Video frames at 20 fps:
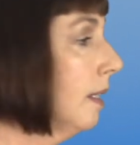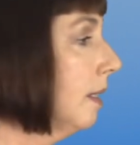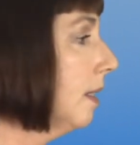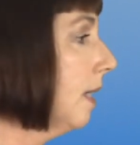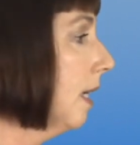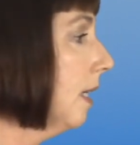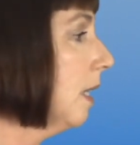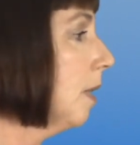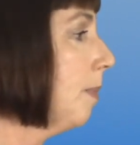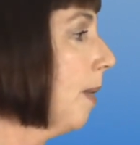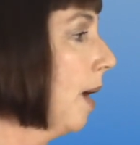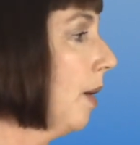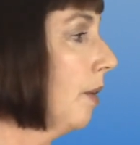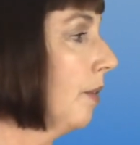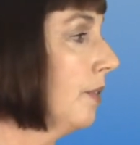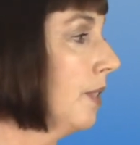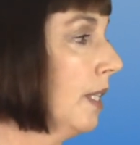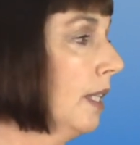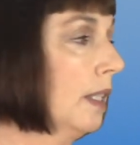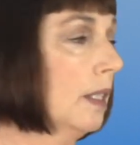10 to the power
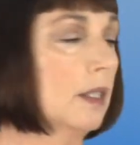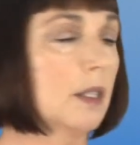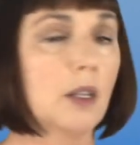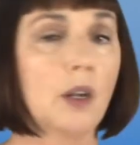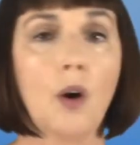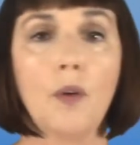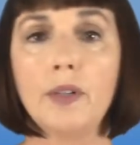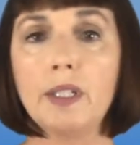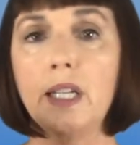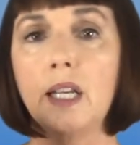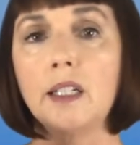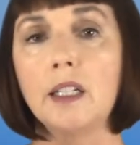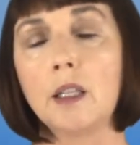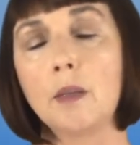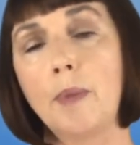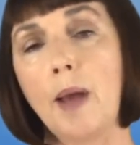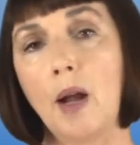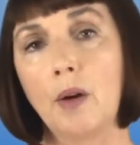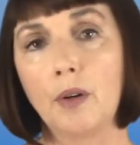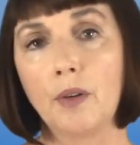of 6 over 10 to the
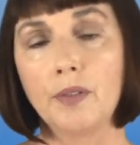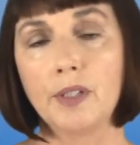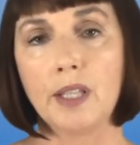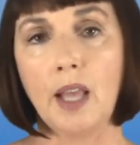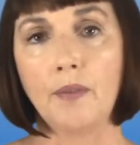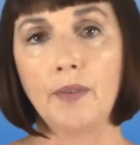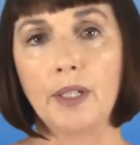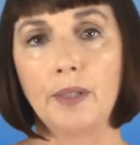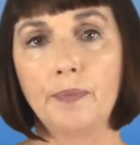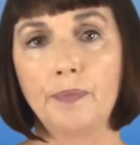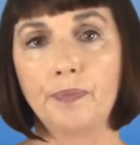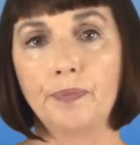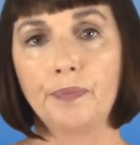power of 7.